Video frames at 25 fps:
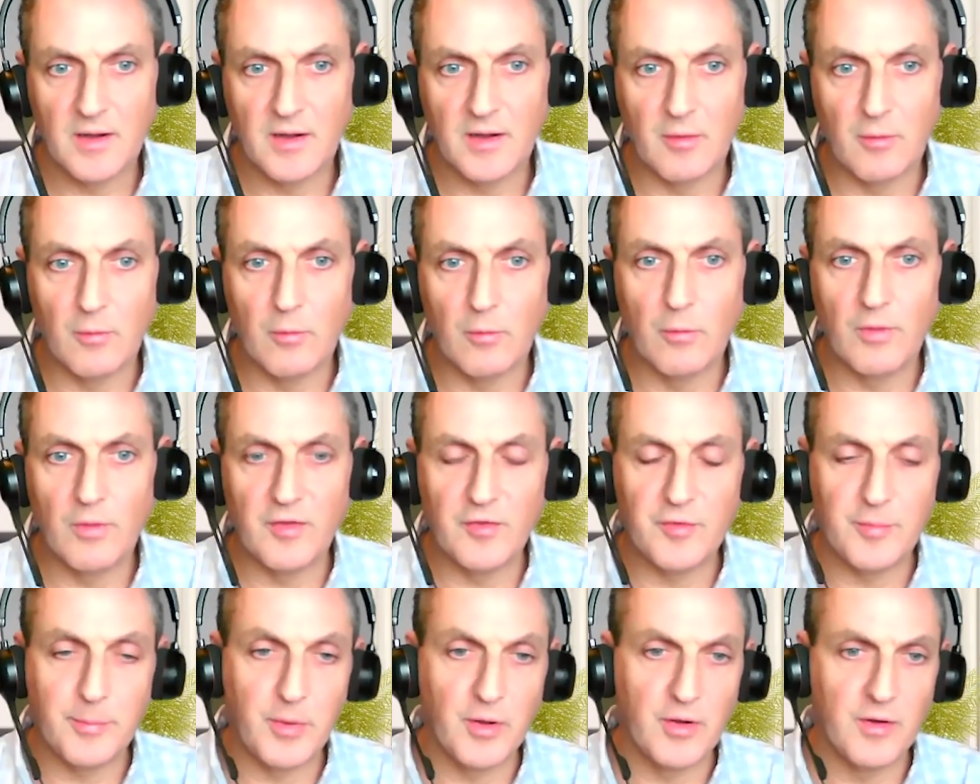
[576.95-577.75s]
All this
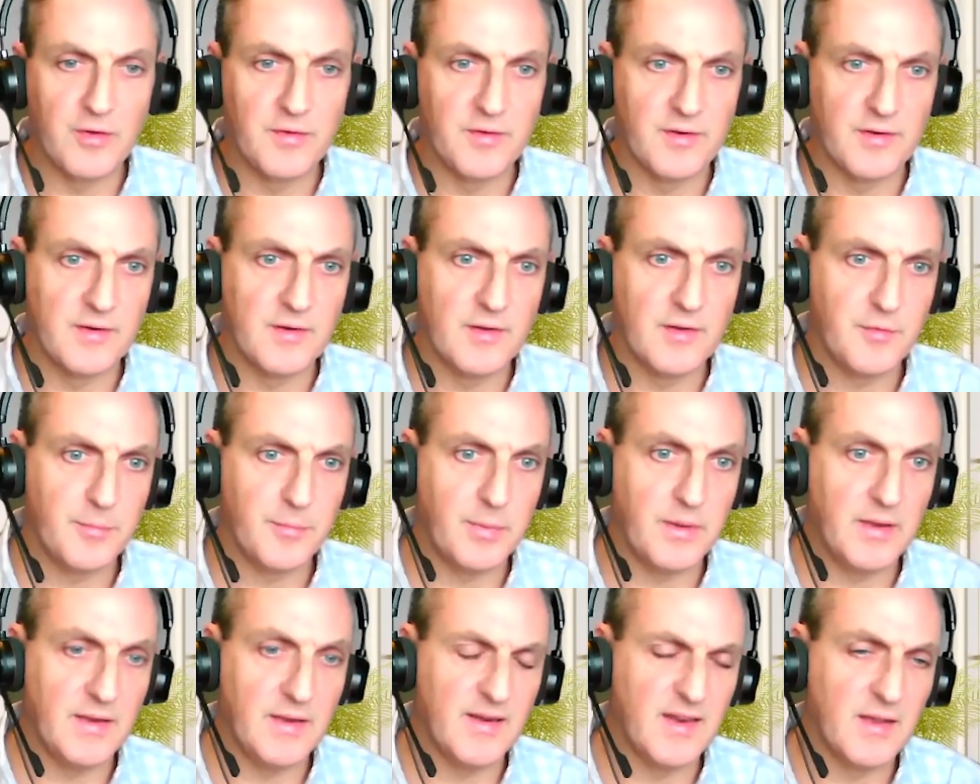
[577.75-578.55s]
burden has
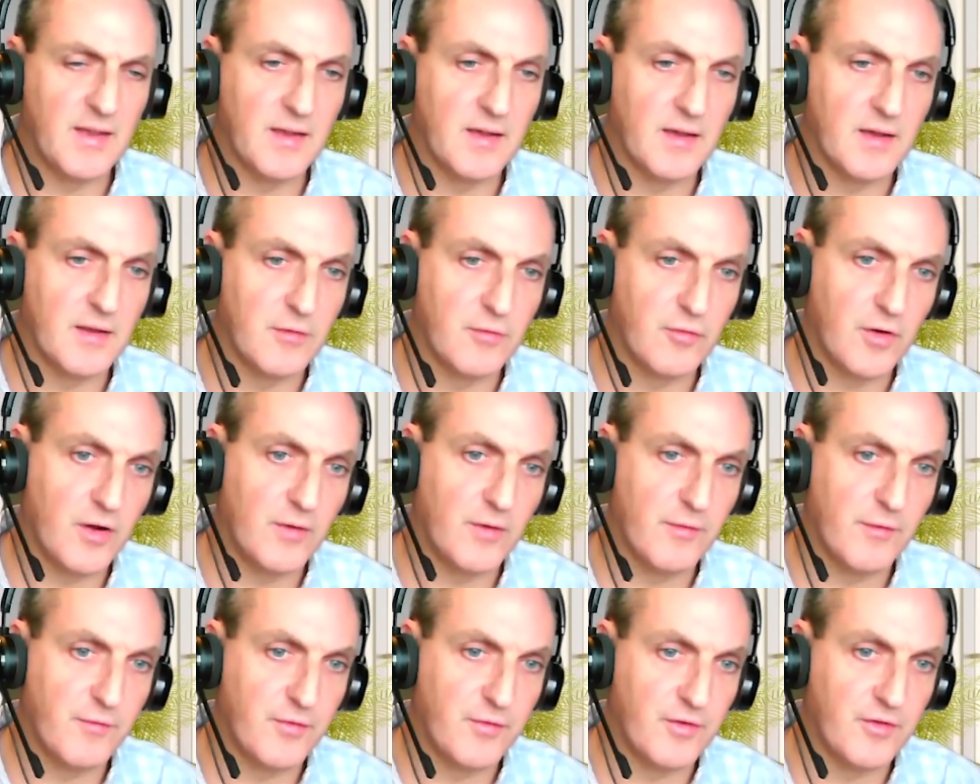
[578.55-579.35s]
been a driver
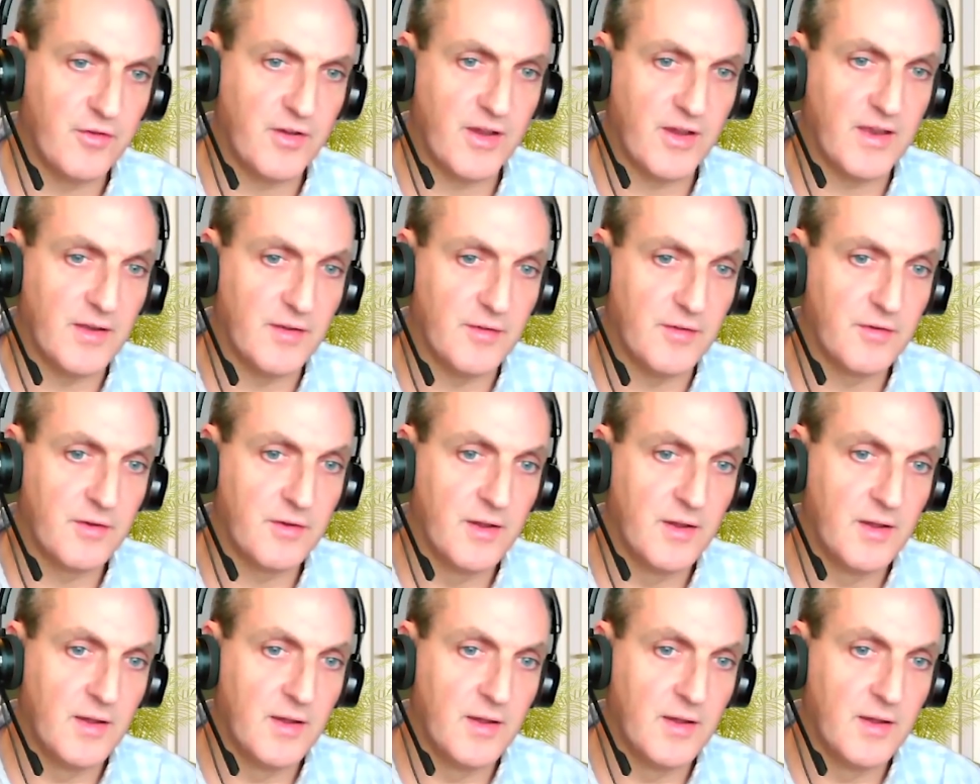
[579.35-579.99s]
for change,